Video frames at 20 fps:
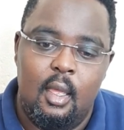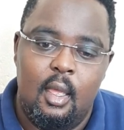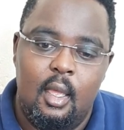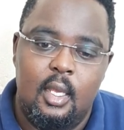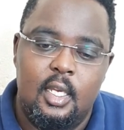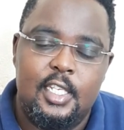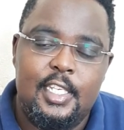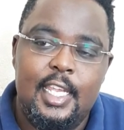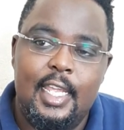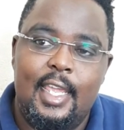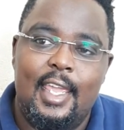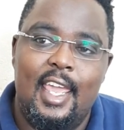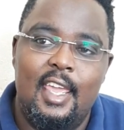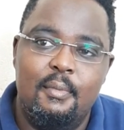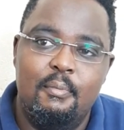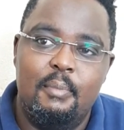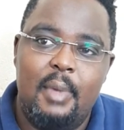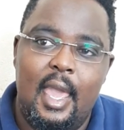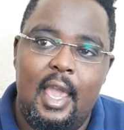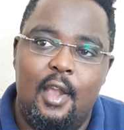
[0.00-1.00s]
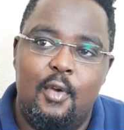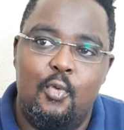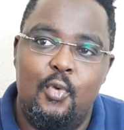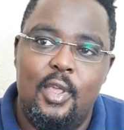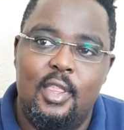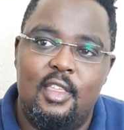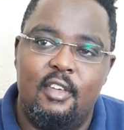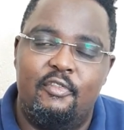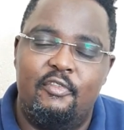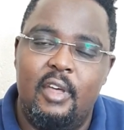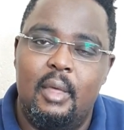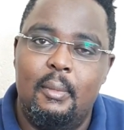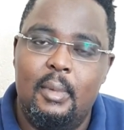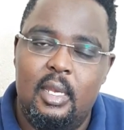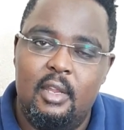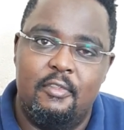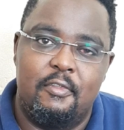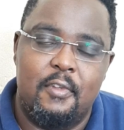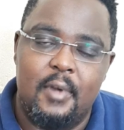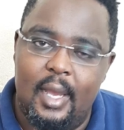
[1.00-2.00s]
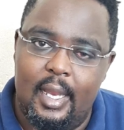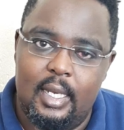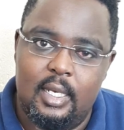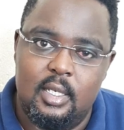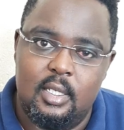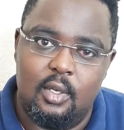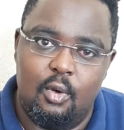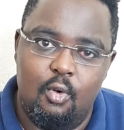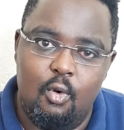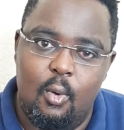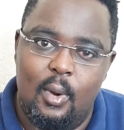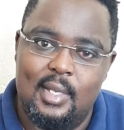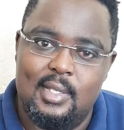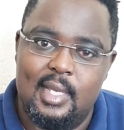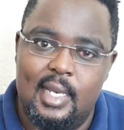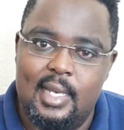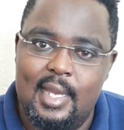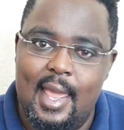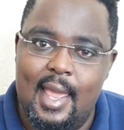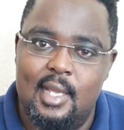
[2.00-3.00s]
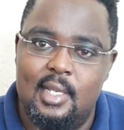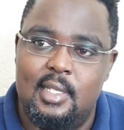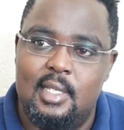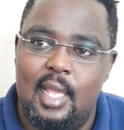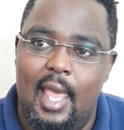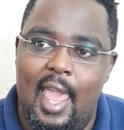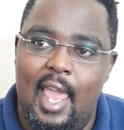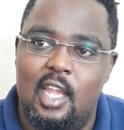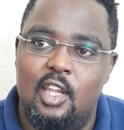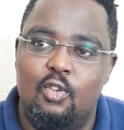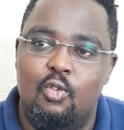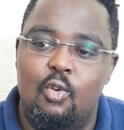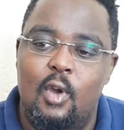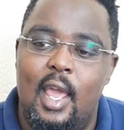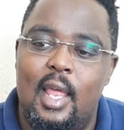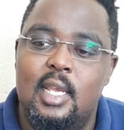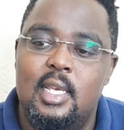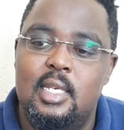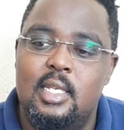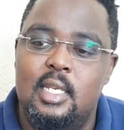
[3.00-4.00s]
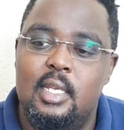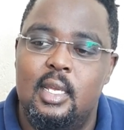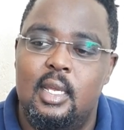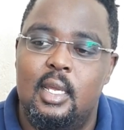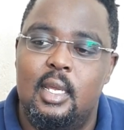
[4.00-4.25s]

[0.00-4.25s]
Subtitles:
she came back with a family friend who was a nurse and who had